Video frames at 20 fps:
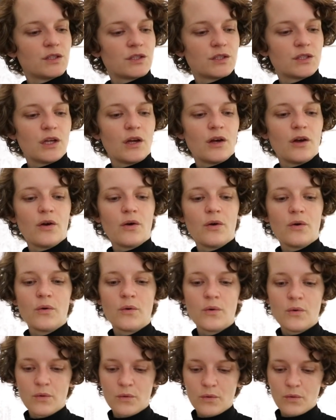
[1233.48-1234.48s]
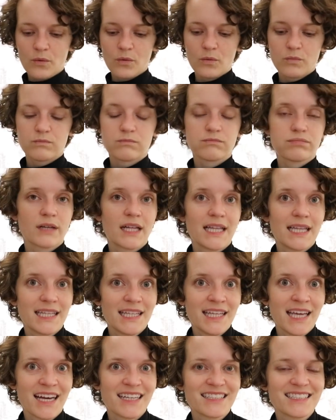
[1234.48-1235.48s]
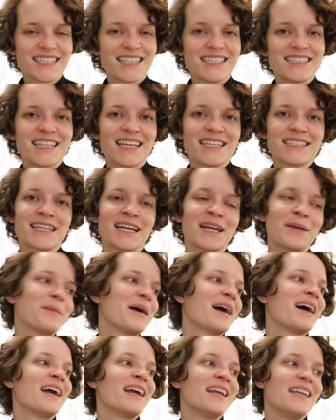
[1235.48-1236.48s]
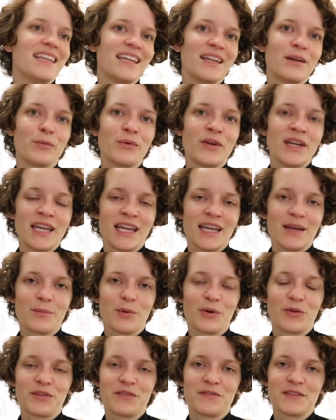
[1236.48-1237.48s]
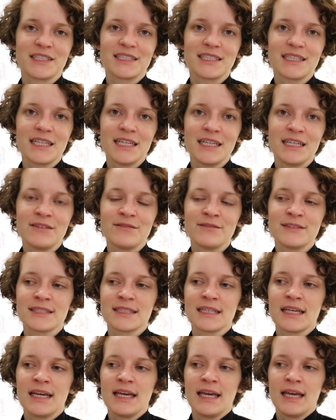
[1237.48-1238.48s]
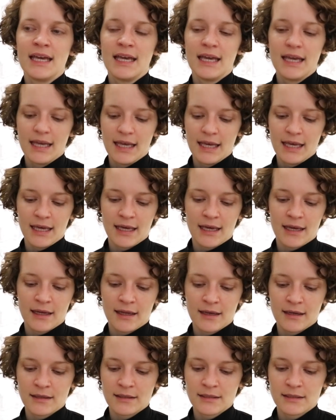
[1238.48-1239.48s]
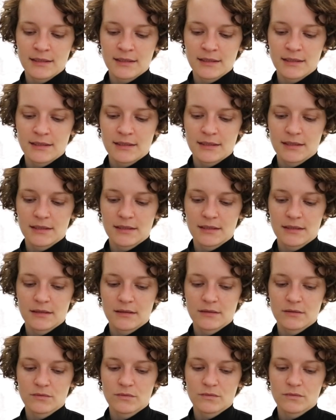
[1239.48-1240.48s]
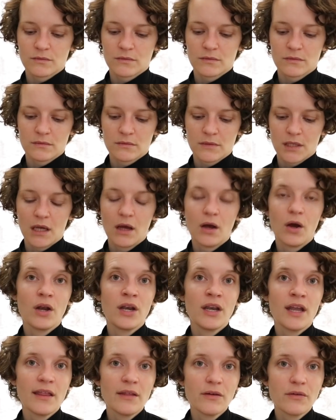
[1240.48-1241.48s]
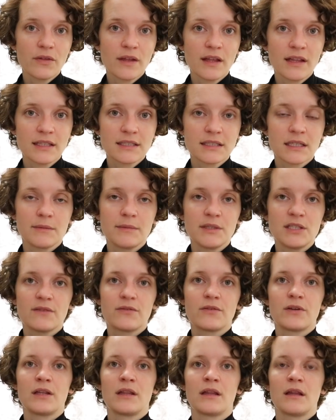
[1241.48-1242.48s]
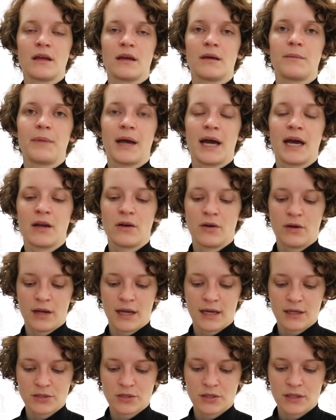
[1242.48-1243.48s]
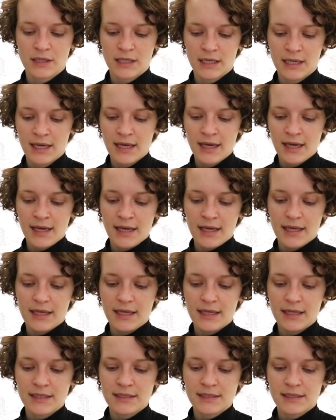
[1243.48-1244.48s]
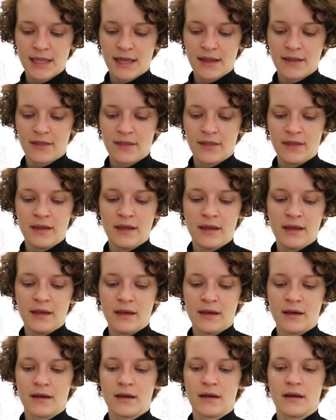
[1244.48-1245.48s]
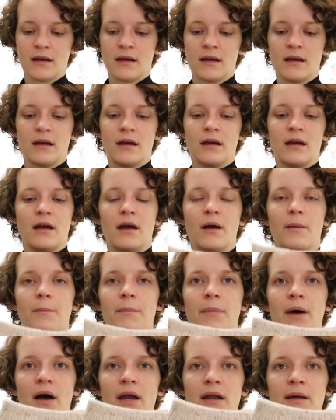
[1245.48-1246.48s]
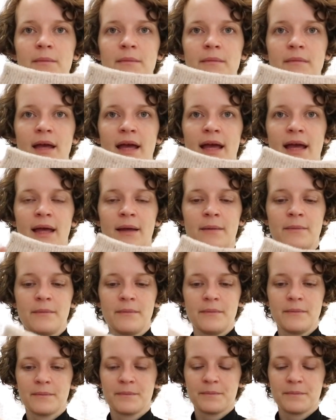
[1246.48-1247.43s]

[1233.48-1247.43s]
So yeah, since last time I did reknit both of the sleeves, and another thing that's going to be different in the pattern actually is that the bottom hem